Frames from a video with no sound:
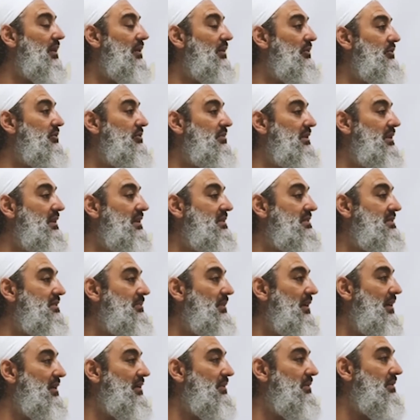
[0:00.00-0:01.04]
A'udhu Billahi
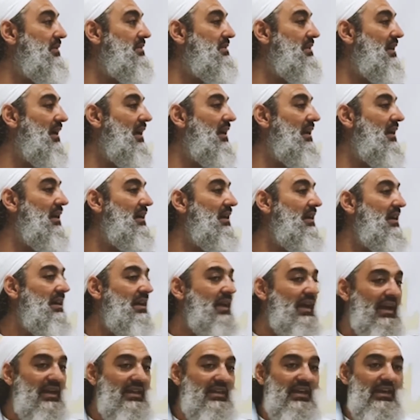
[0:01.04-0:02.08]
subhanahu wa ta'ala.
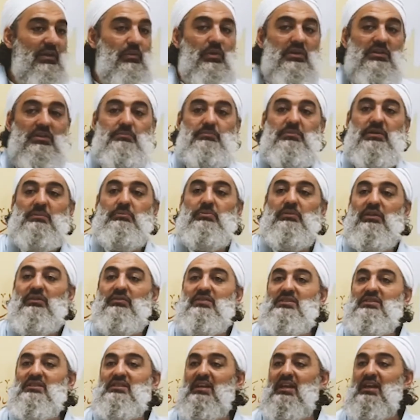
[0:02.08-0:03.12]
And yet we're the people of
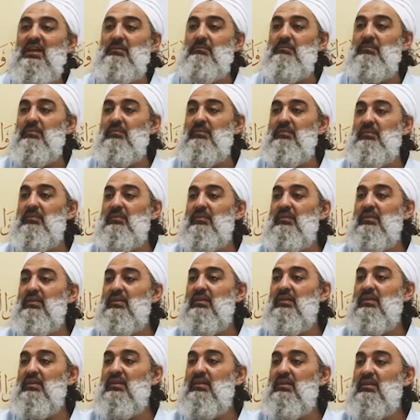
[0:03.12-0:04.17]
Islam.
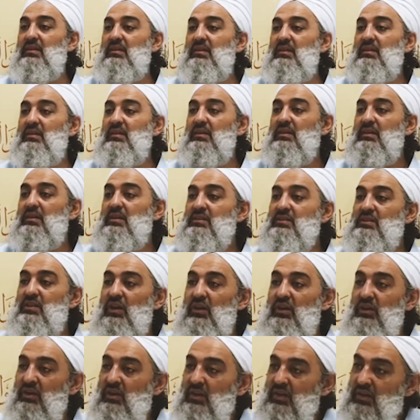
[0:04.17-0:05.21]

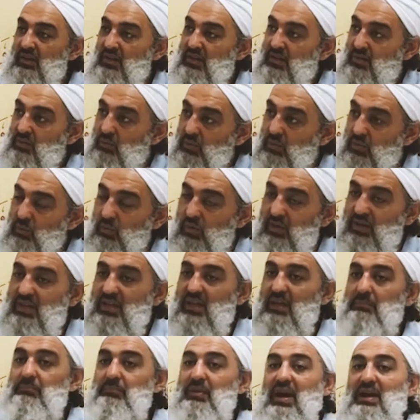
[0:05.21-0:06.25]
So we want to
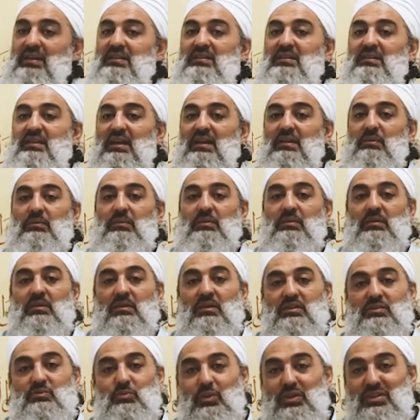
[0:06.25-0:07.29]
get back to that.
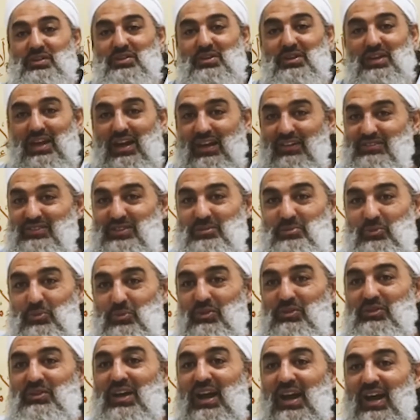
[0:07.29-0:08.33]
Because when you're comfortable
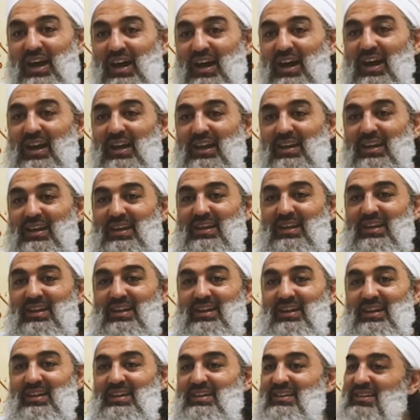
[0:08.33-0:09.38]
with your heart,
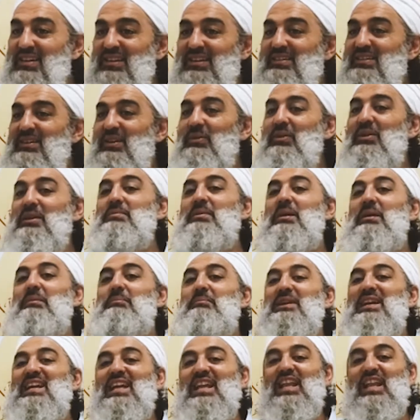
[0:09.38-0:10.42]
you don't worry about
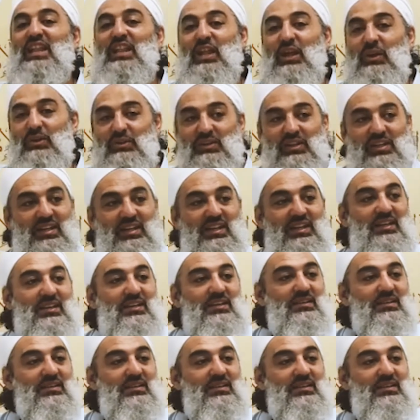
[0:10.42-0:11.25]
being lonely.